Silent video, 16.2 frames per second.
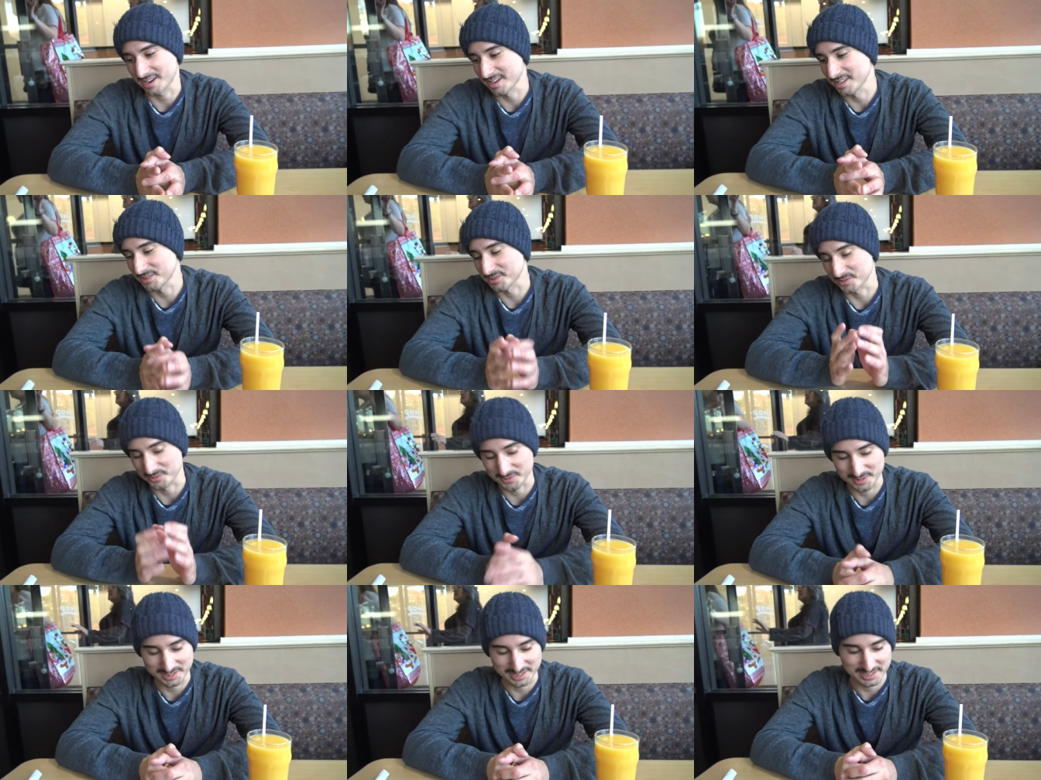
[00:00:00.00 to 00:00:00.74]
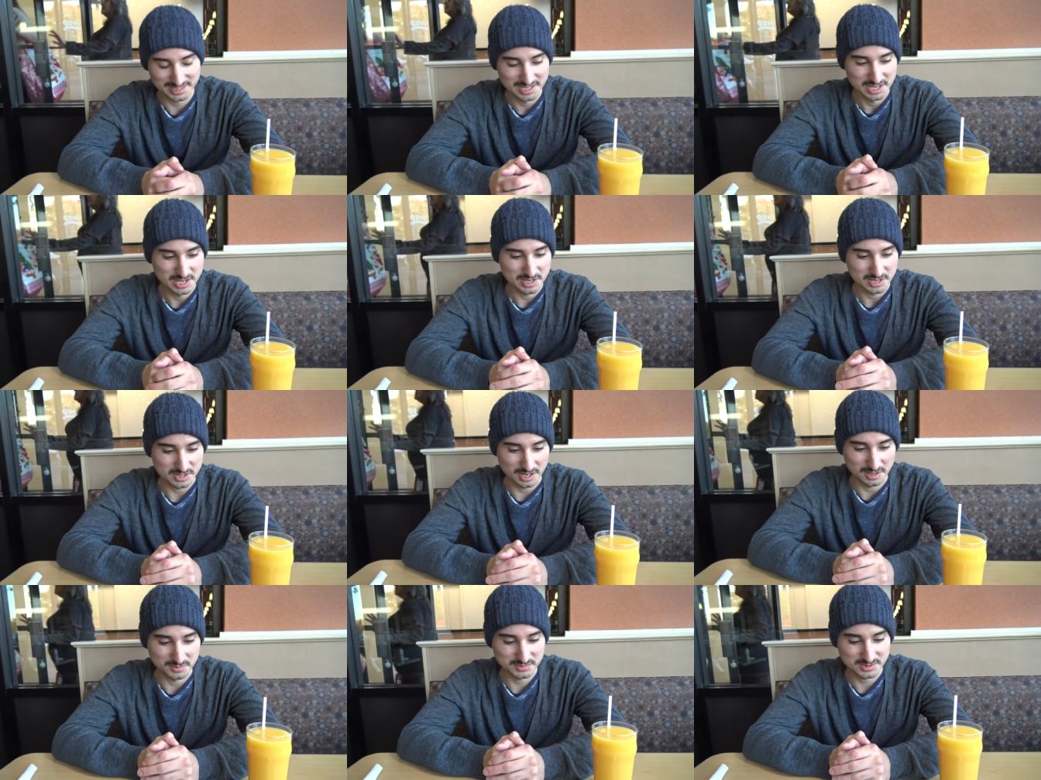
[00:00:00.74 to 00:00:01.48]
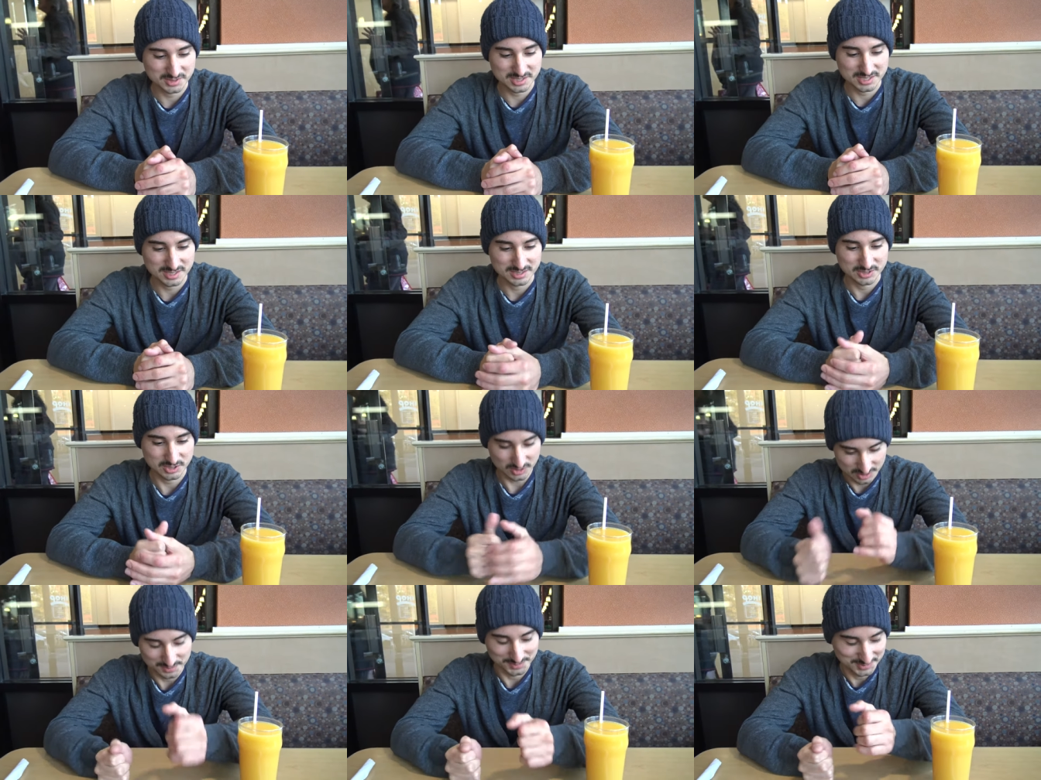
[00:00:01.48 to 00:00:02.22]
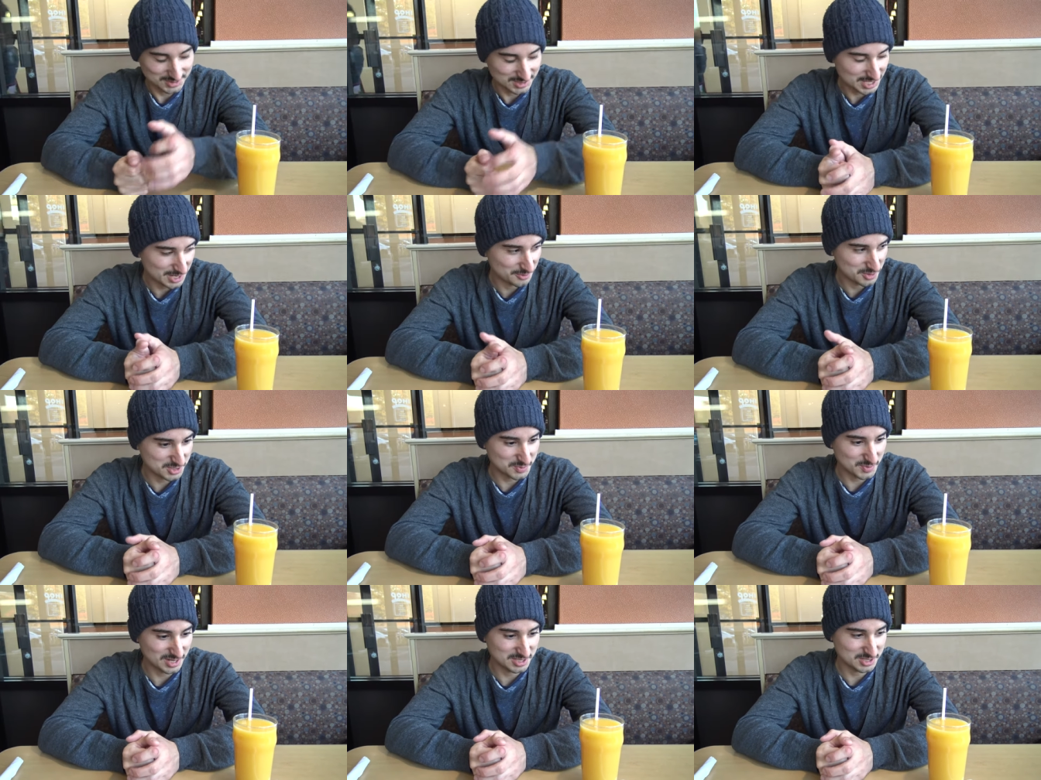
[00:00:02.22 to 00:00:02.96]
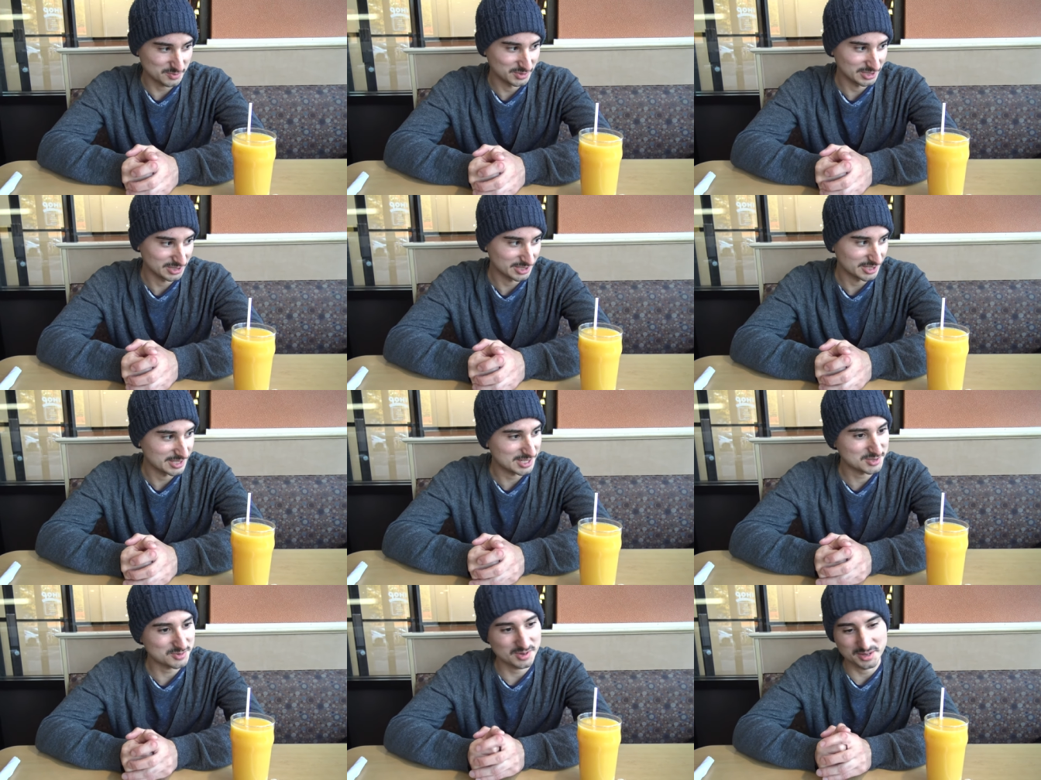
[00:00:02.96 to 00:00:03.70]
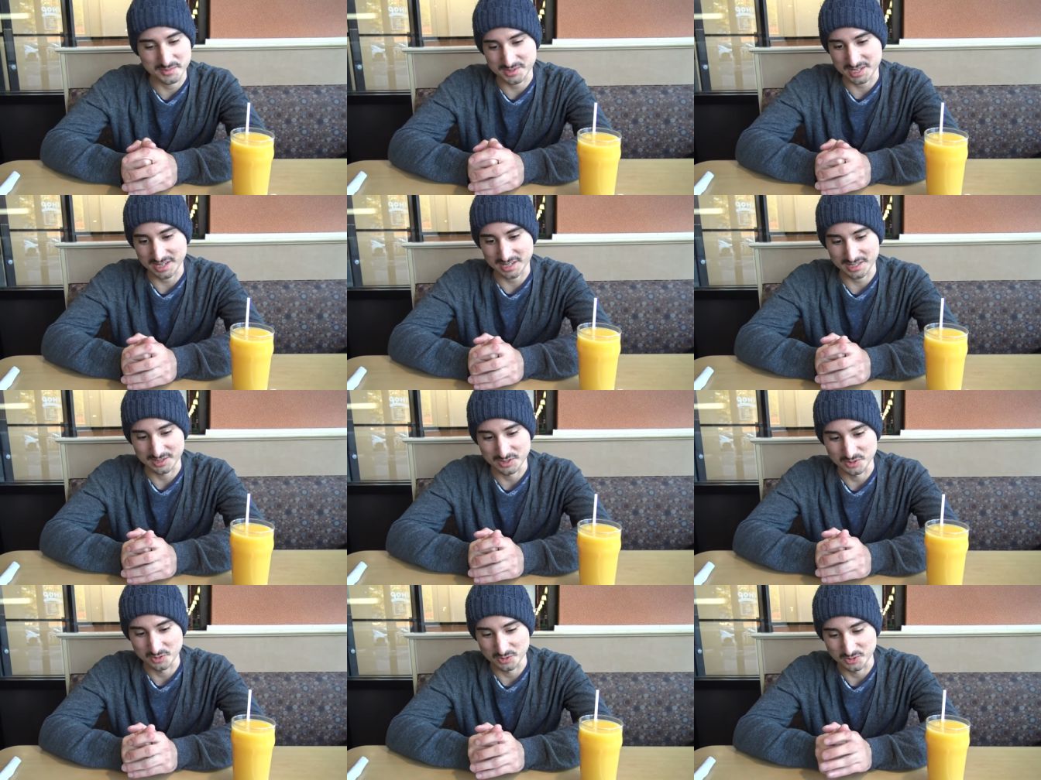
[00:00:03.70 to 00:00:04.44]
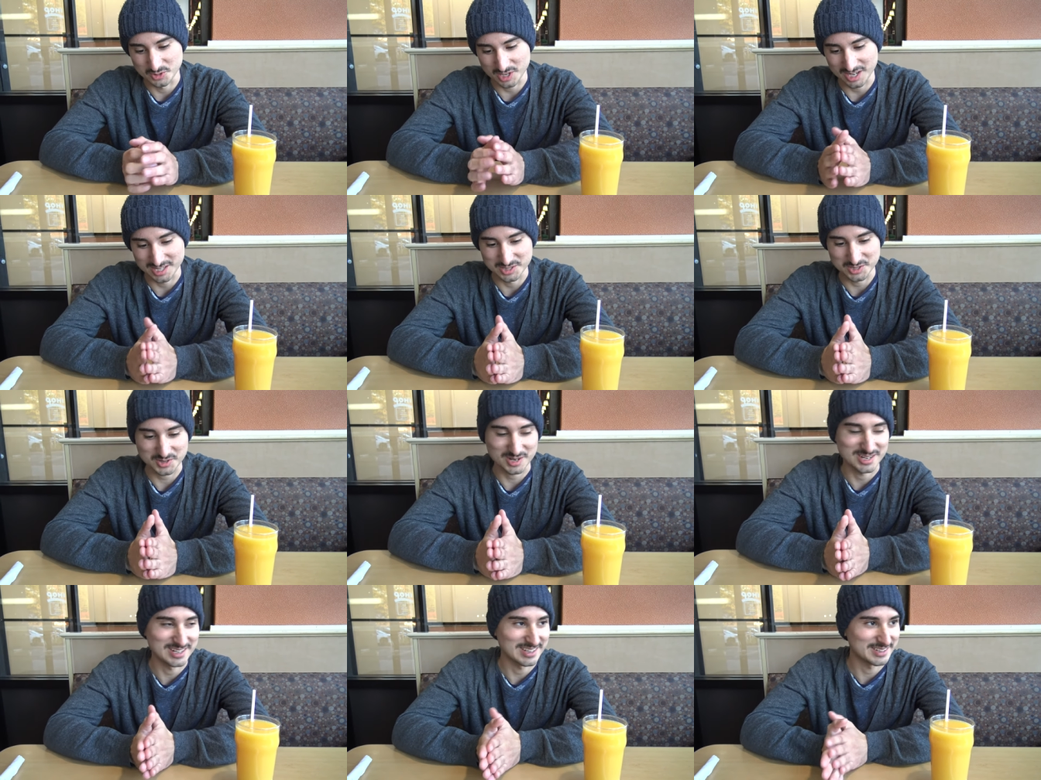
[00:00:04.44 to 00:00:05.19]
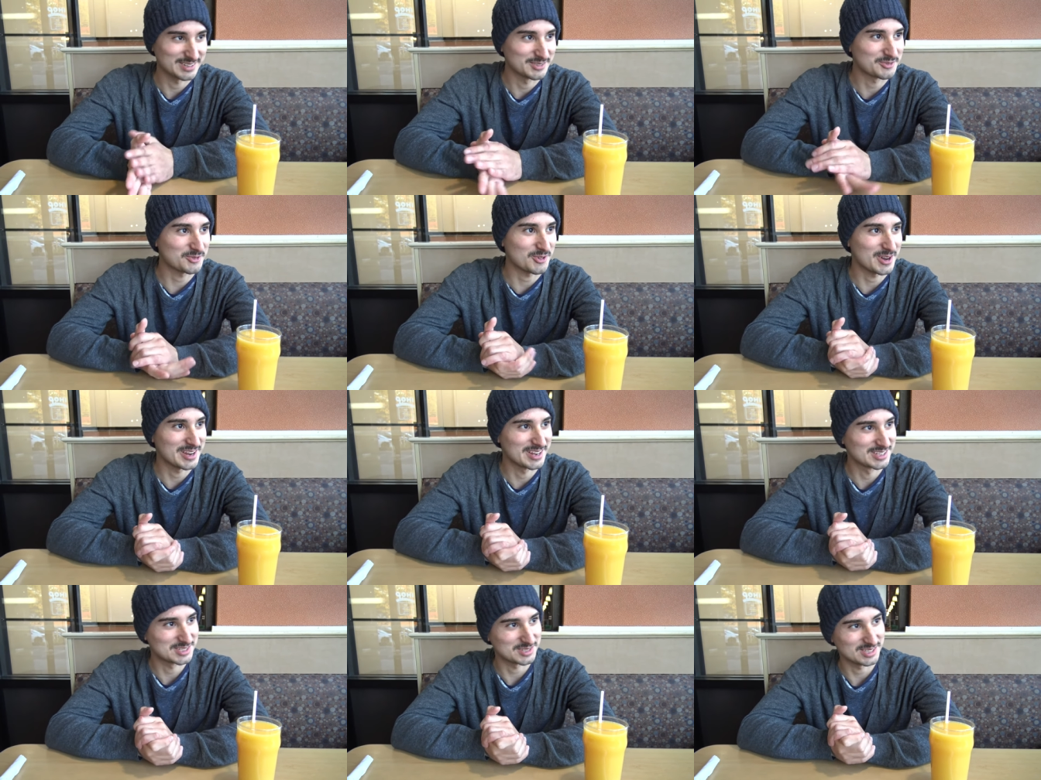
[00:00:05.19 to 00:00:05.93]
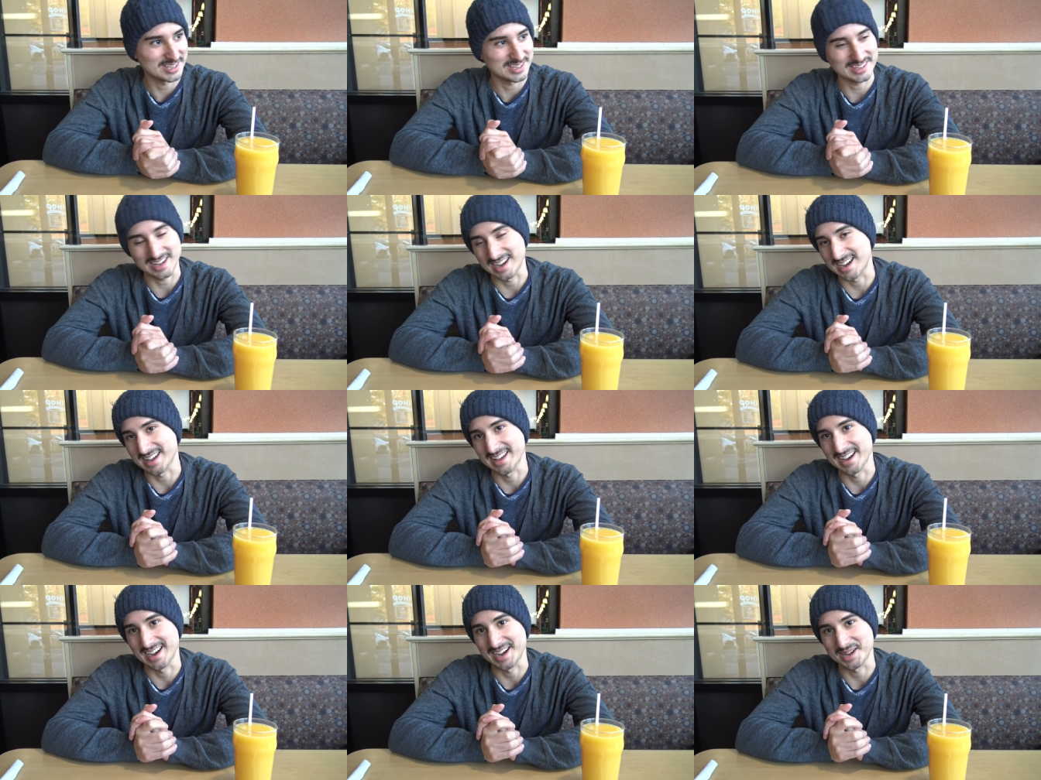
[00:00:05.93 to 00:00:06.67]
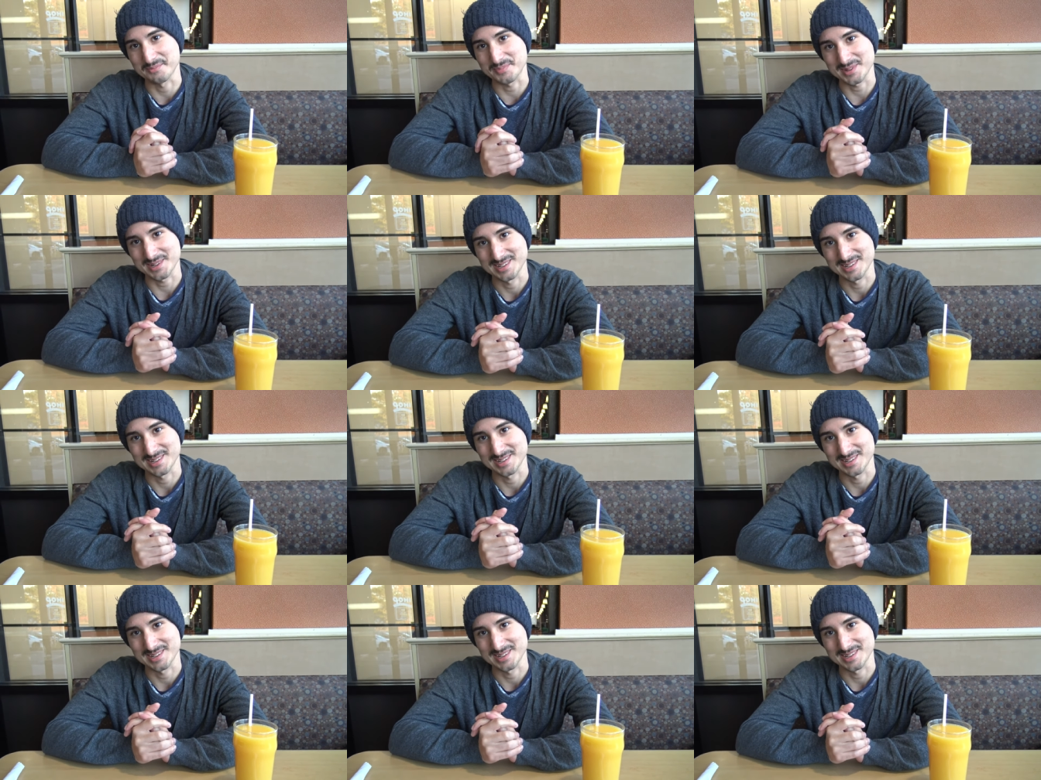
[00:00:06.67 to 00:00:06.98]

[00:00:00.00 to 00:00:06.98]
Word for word: I need to really um, um, take responsibility. That's why I'm taking you, Jontron, and Frank to like IHOP.